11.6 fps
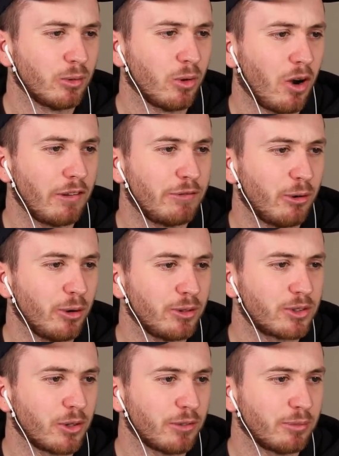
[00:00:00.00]
Right
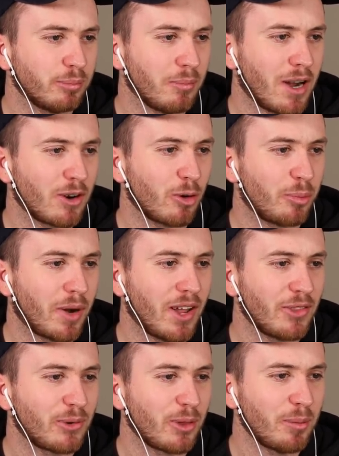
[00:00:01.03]
foot sort of mongrel
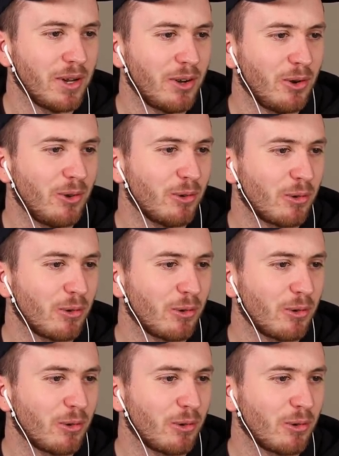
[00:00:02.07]
punt through the middle.